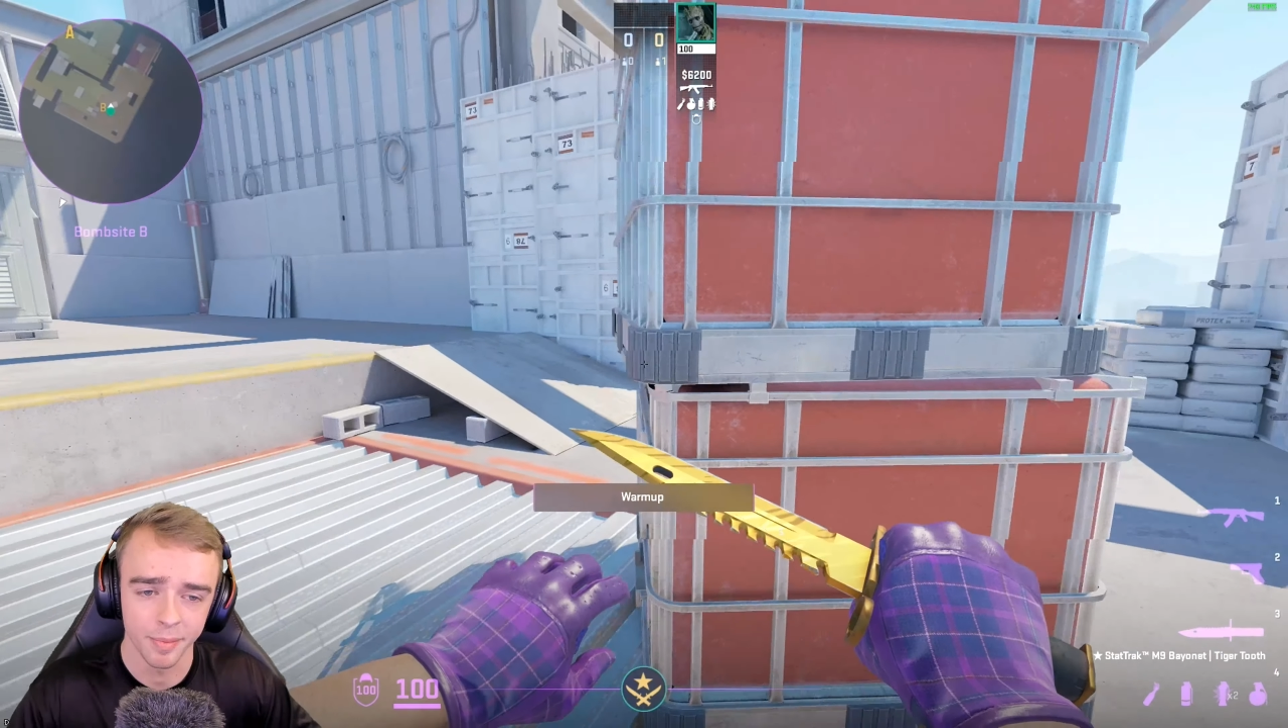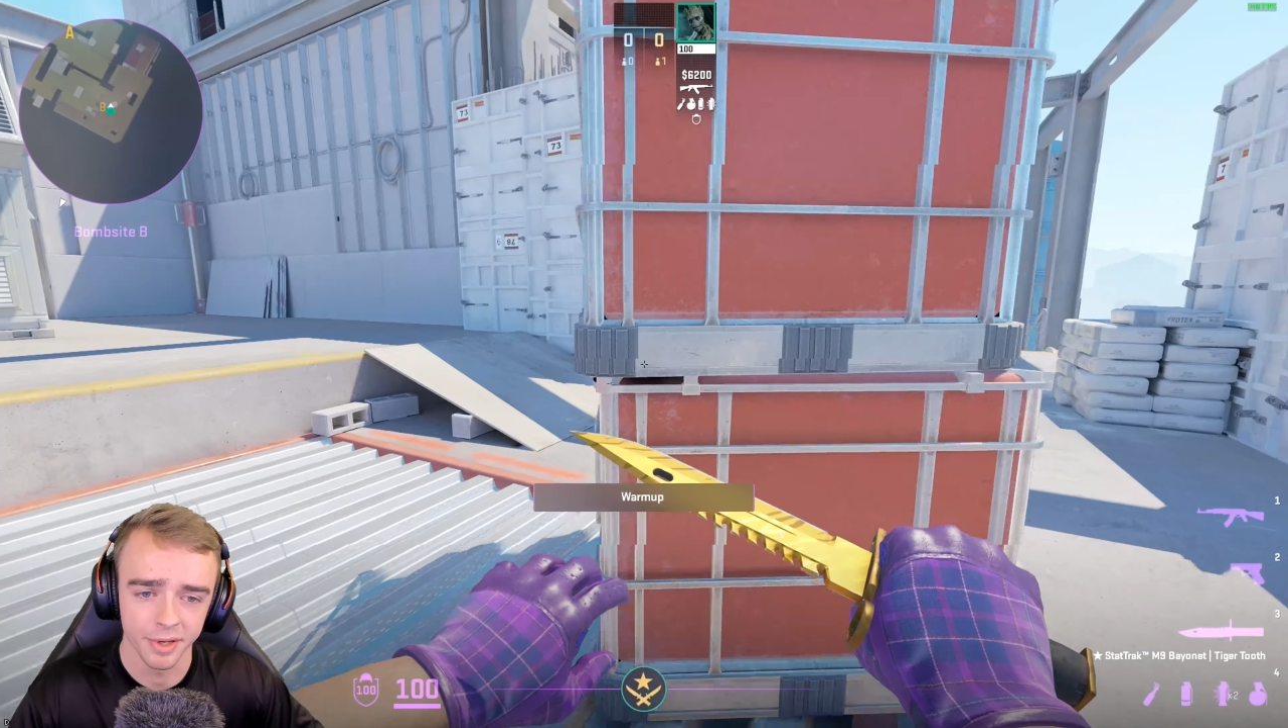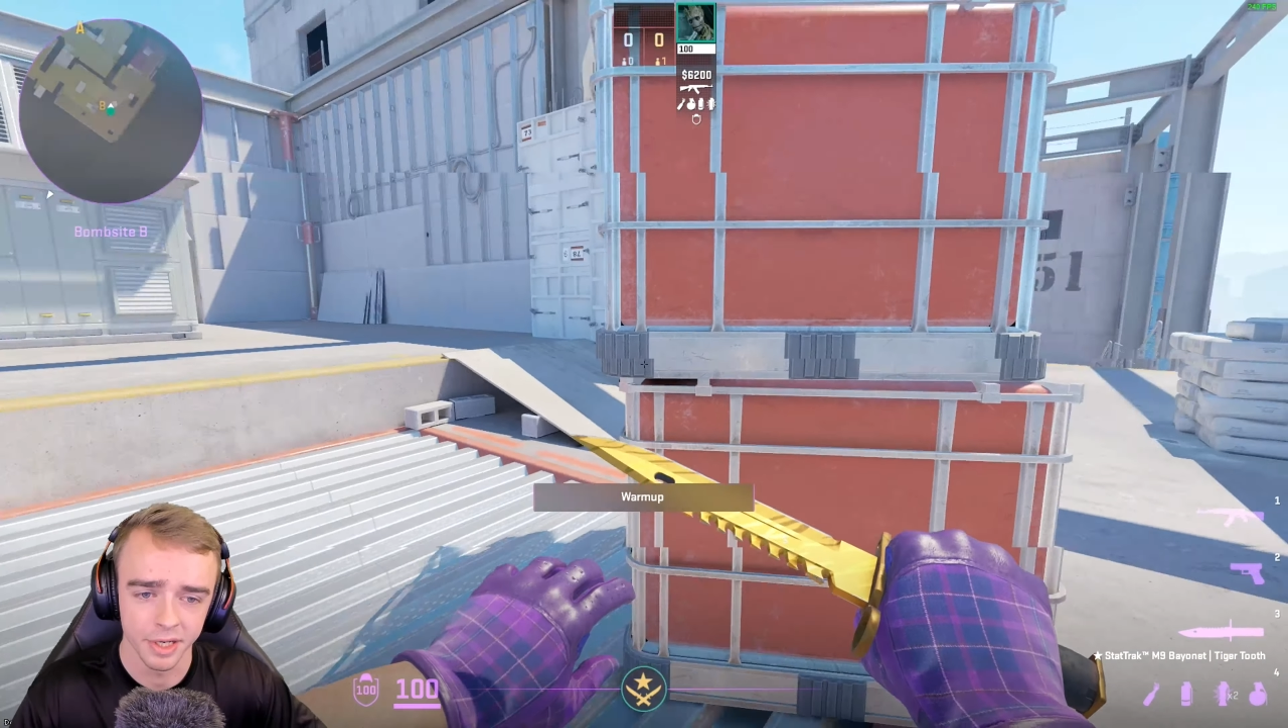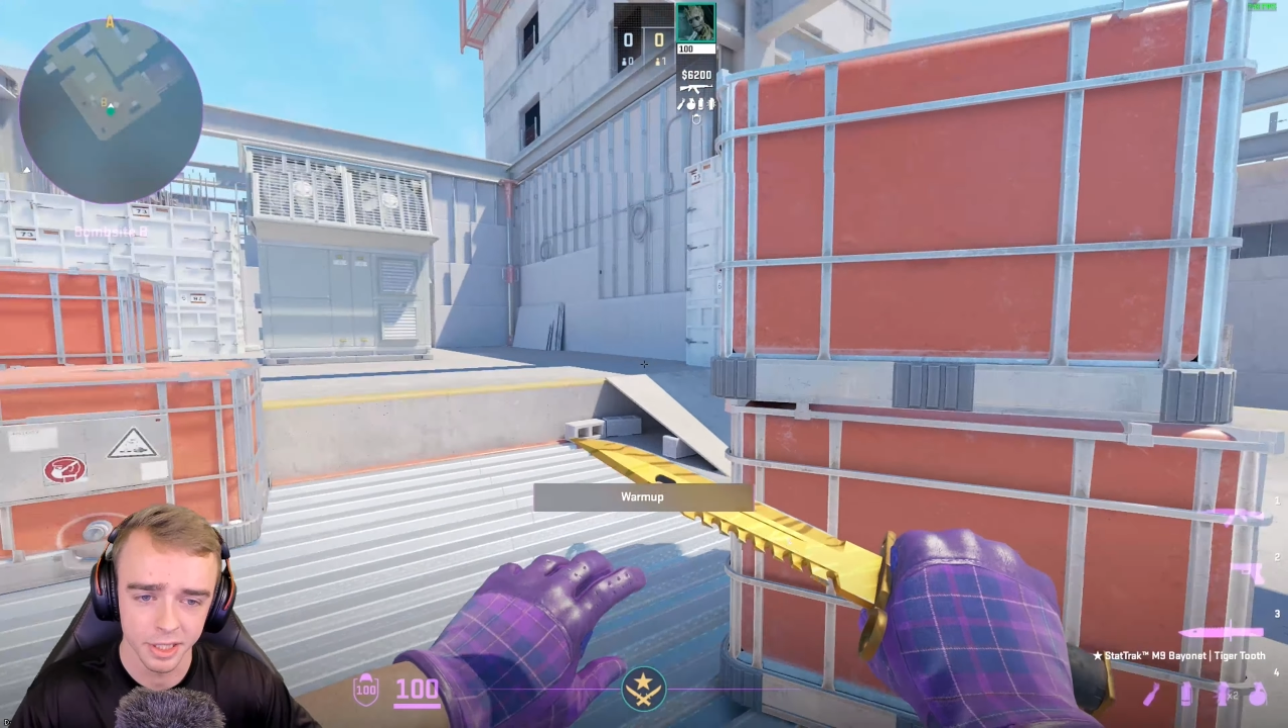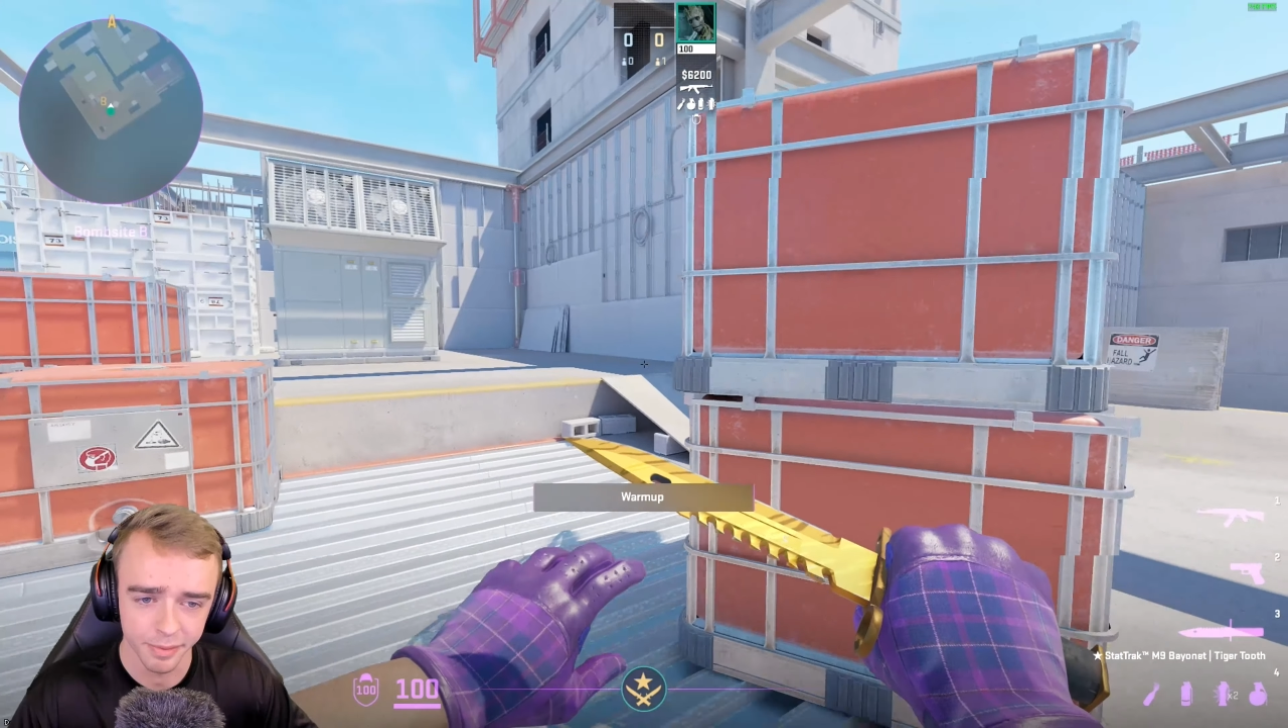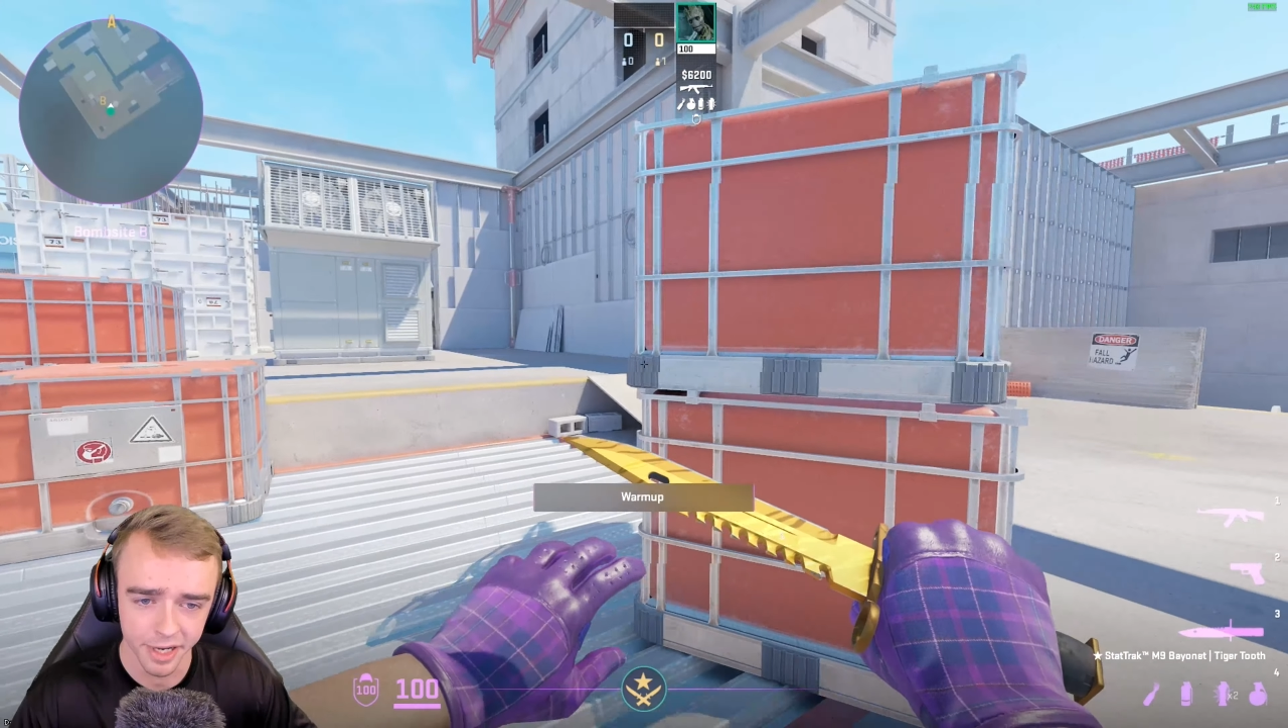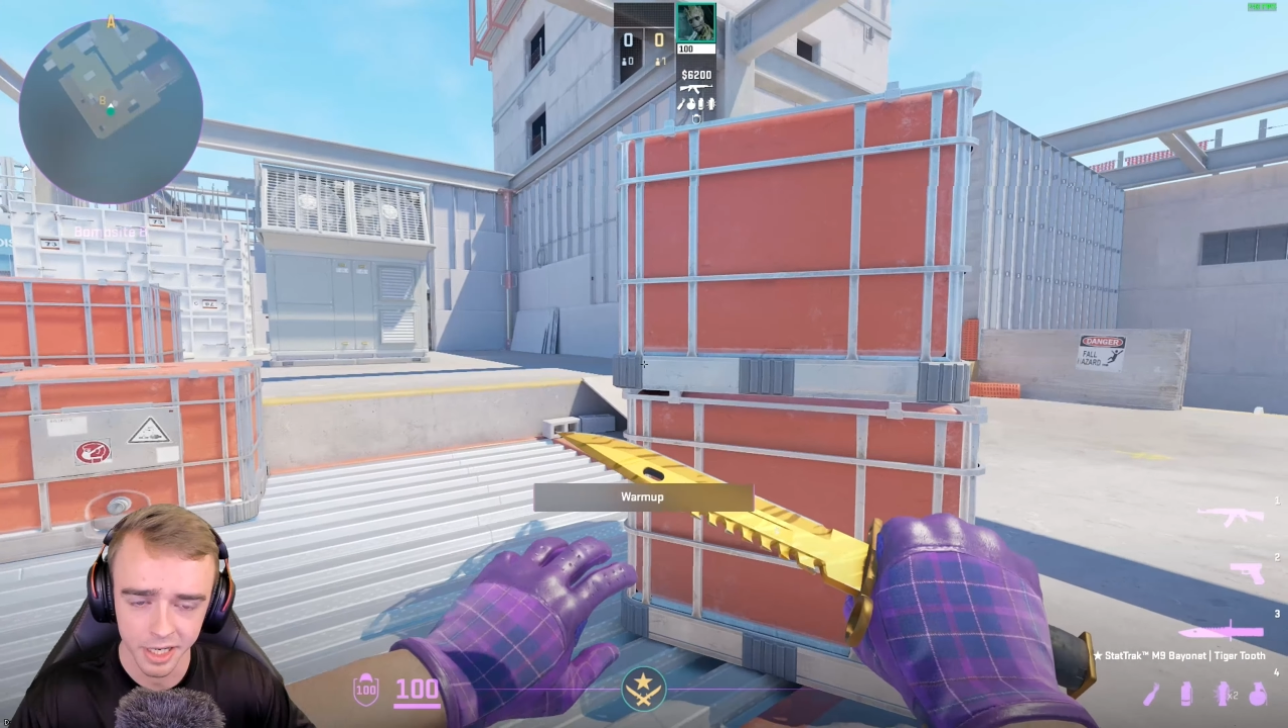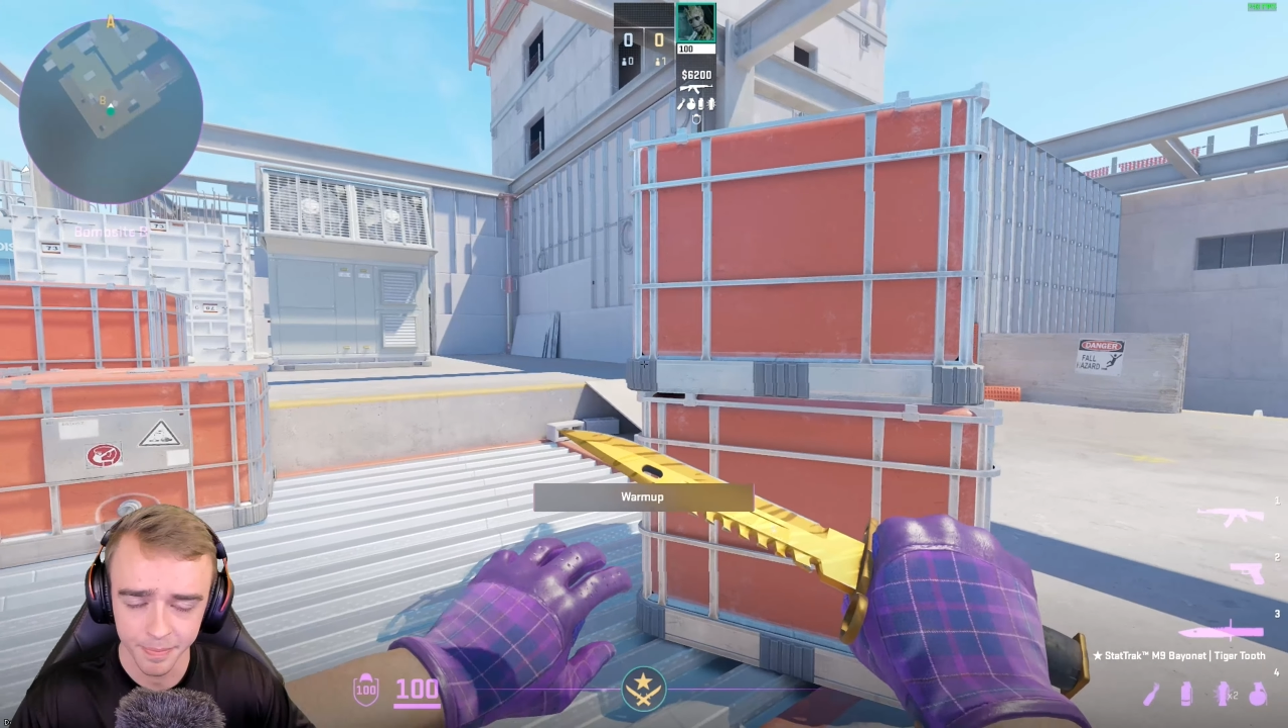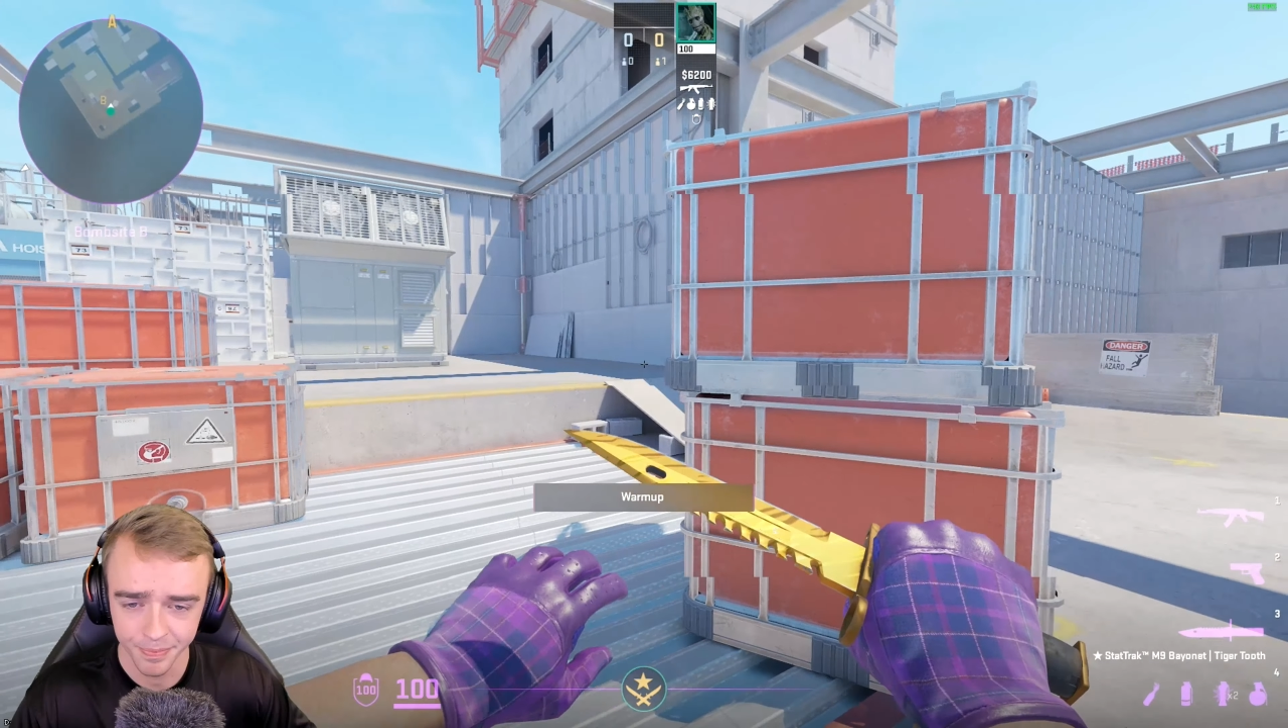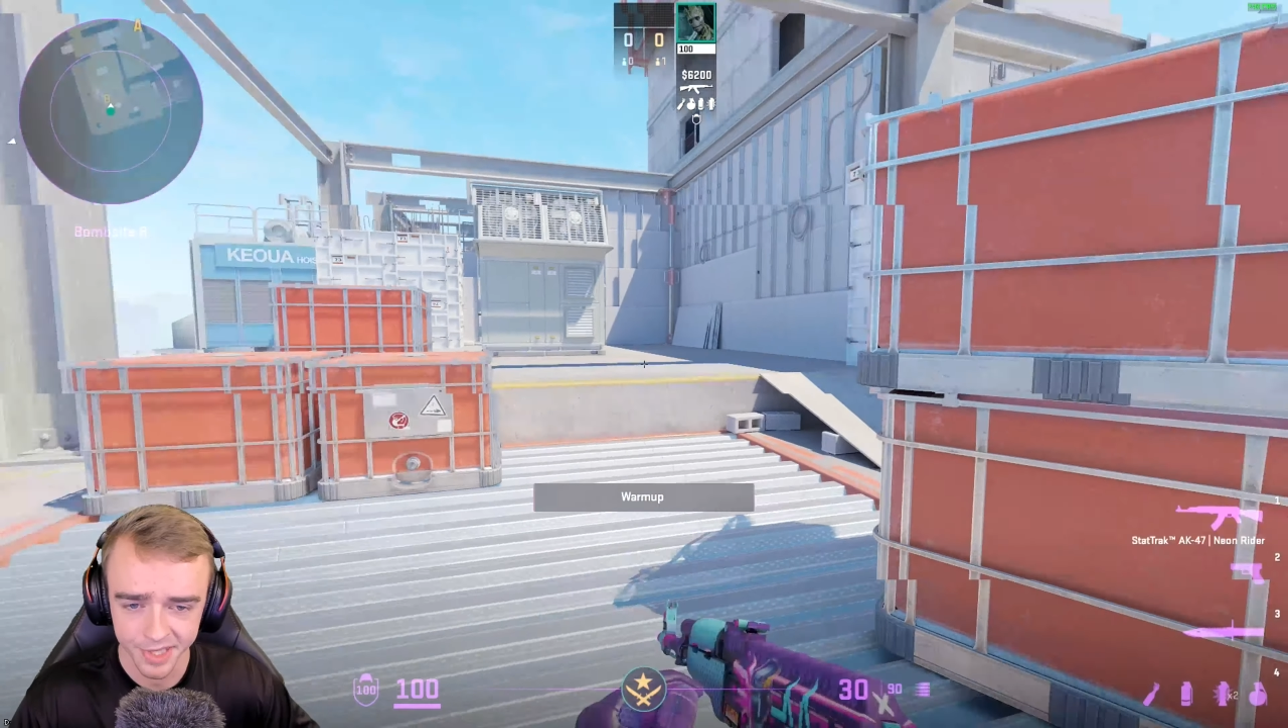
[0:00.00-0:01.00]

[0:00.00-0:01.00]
and it's planted.